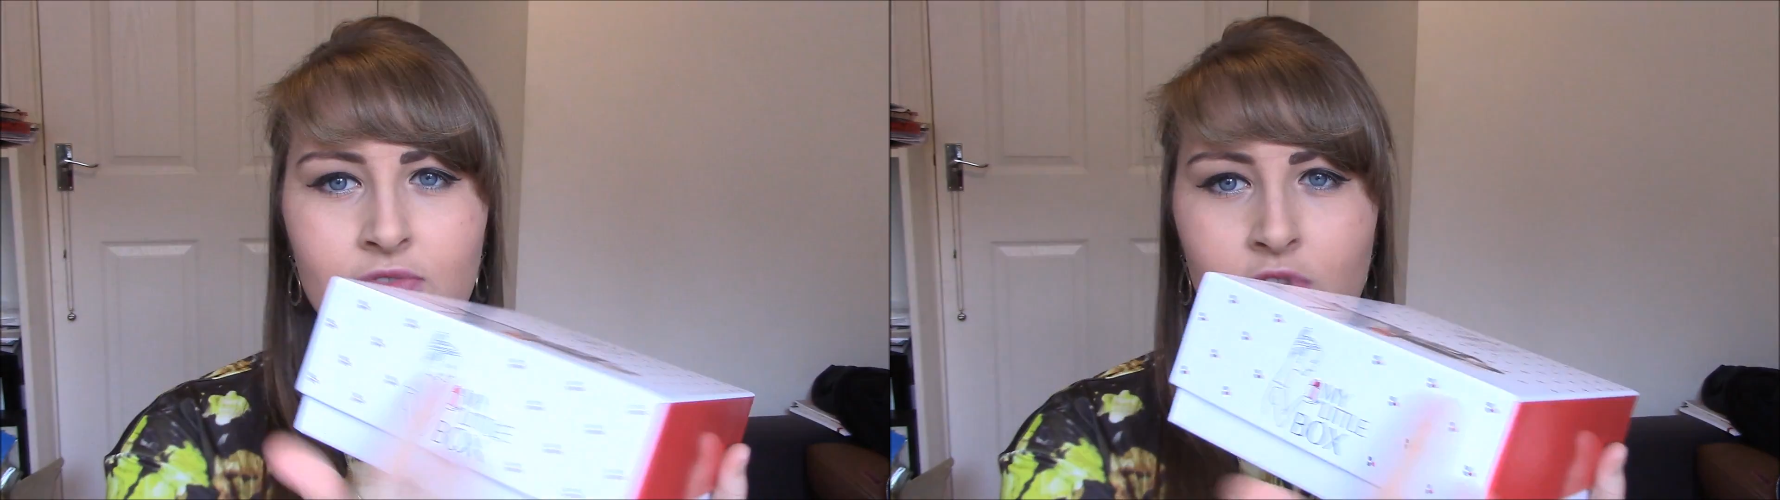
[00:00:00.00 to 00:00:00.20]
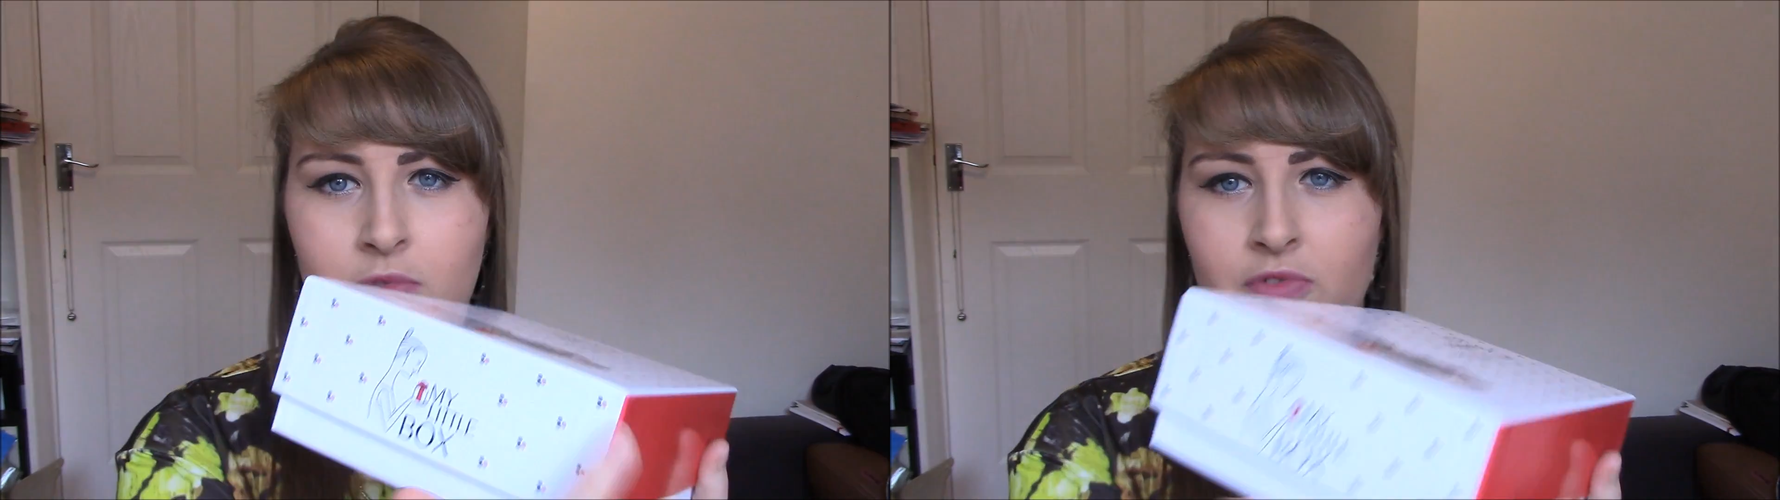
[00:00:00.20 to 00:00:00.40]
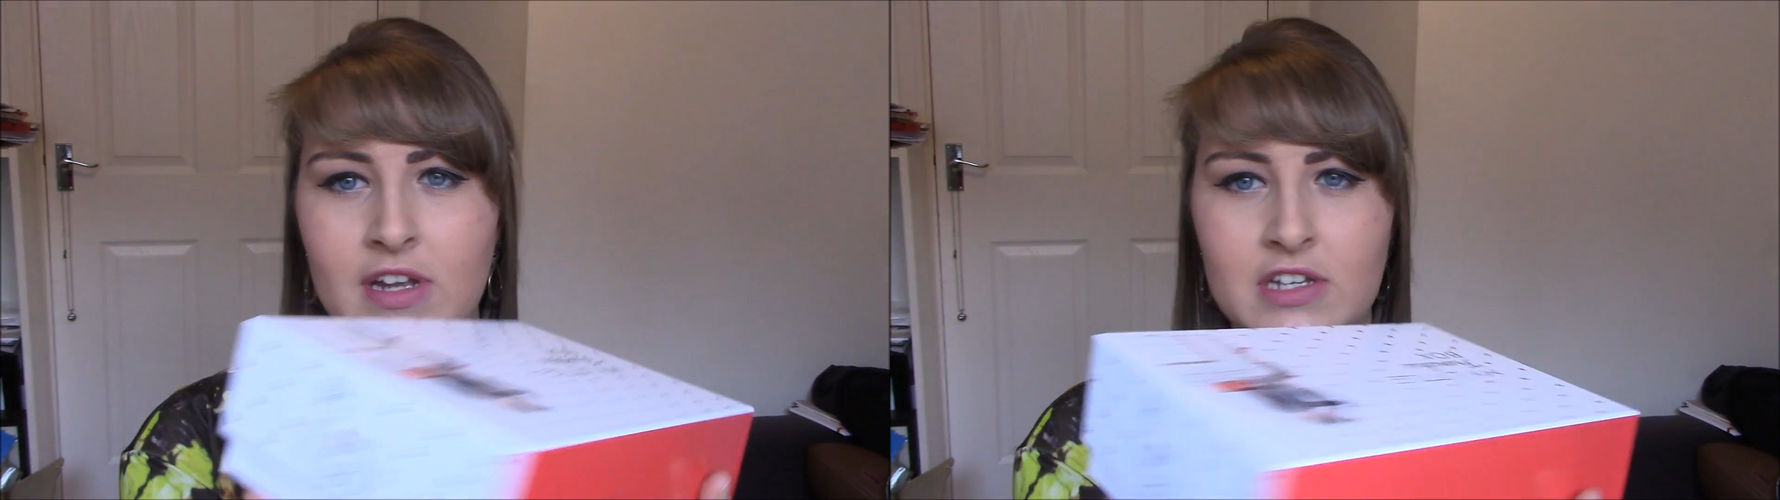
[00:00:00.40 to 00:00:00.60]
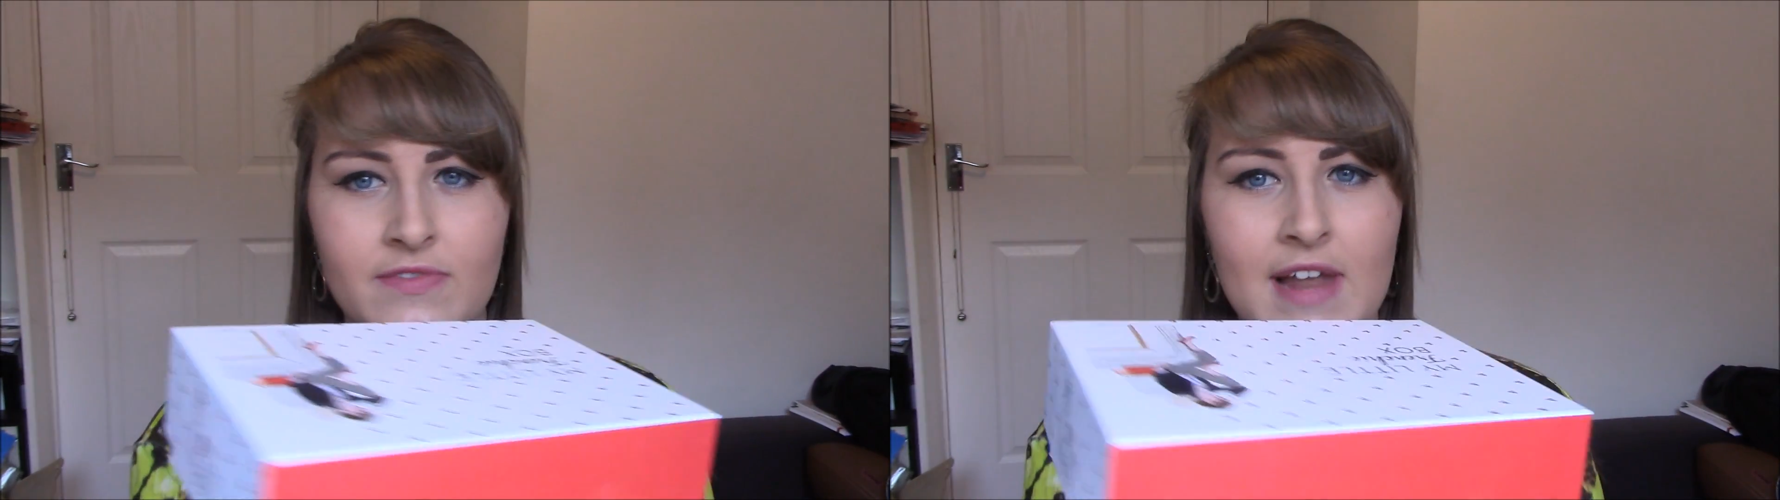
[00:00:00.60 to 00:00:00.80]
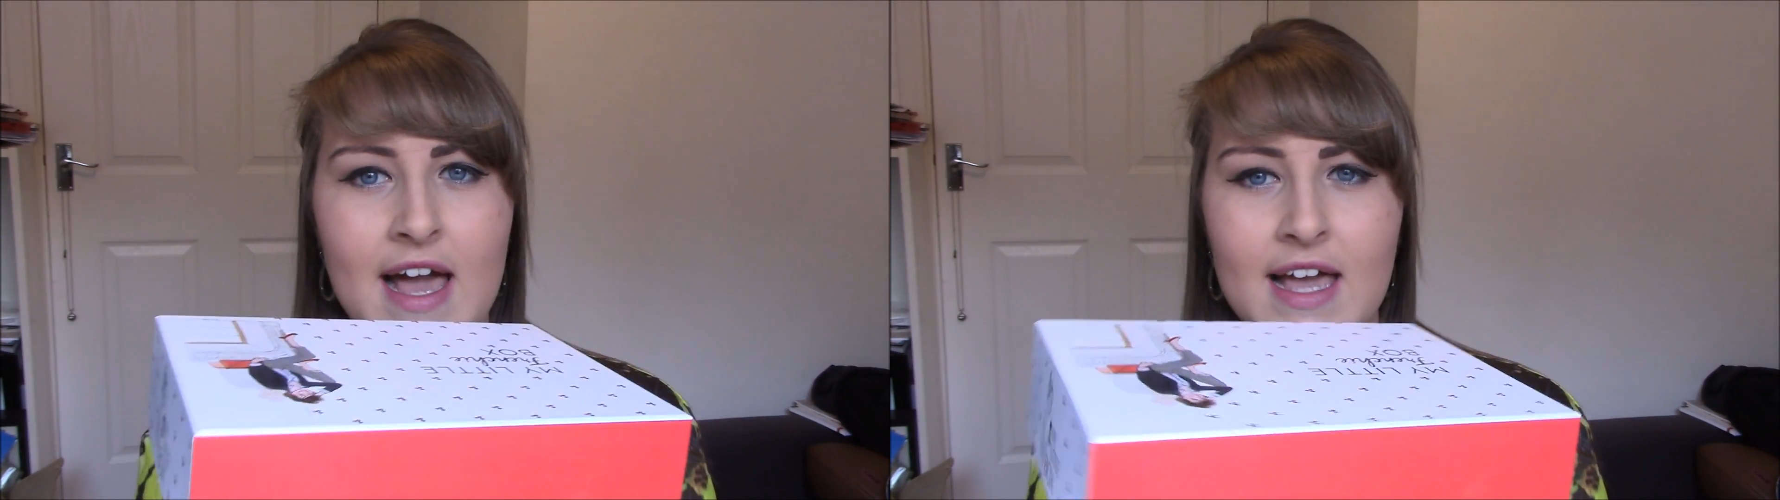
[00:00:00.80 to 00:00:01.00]
from the French
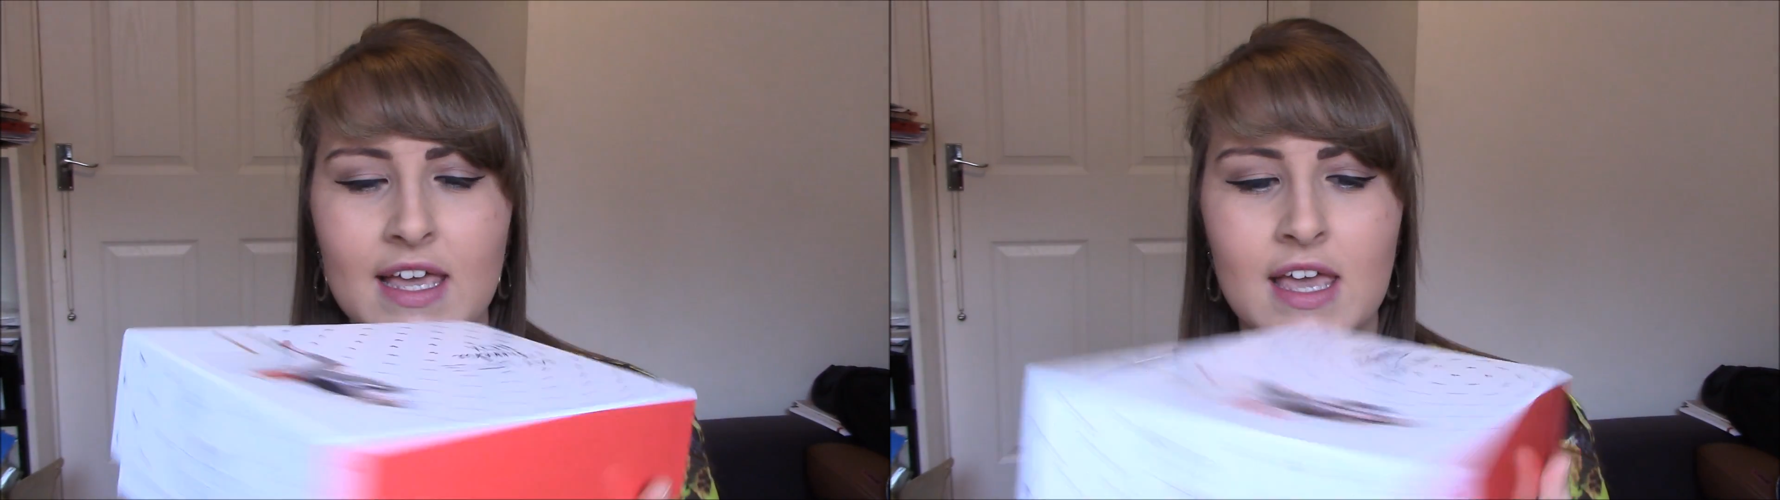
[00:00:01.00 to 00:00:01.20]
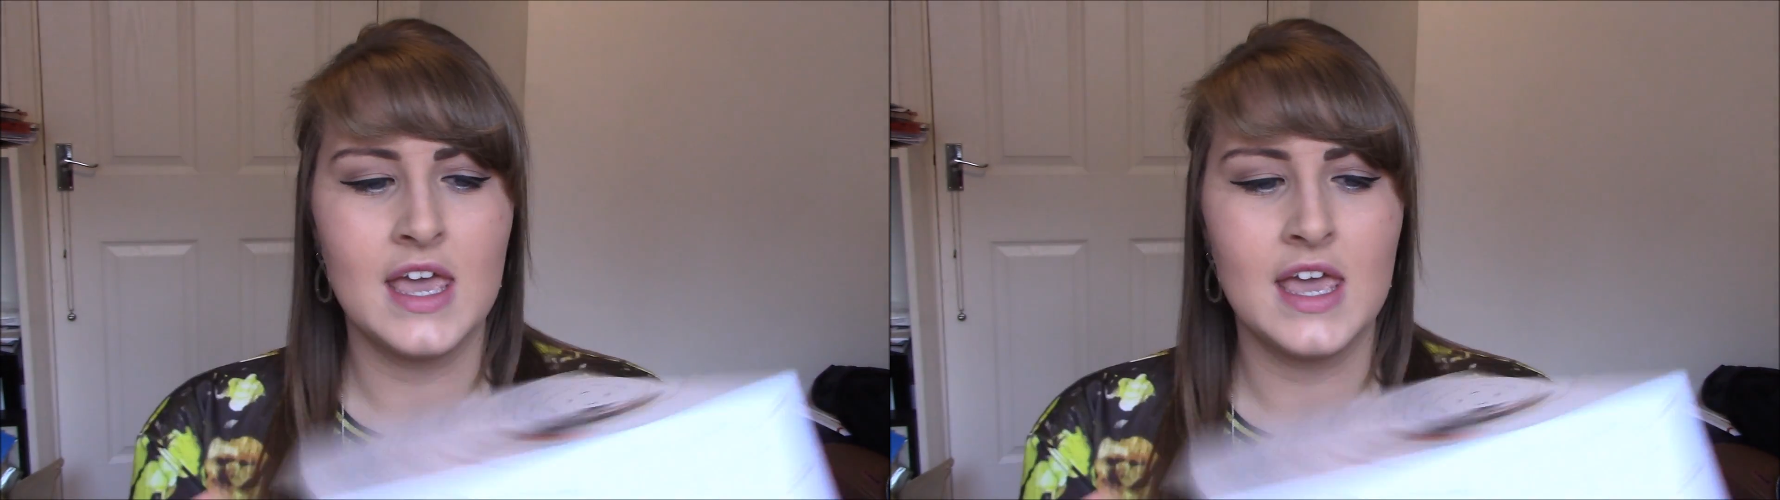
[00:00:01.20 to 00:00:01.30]
flag.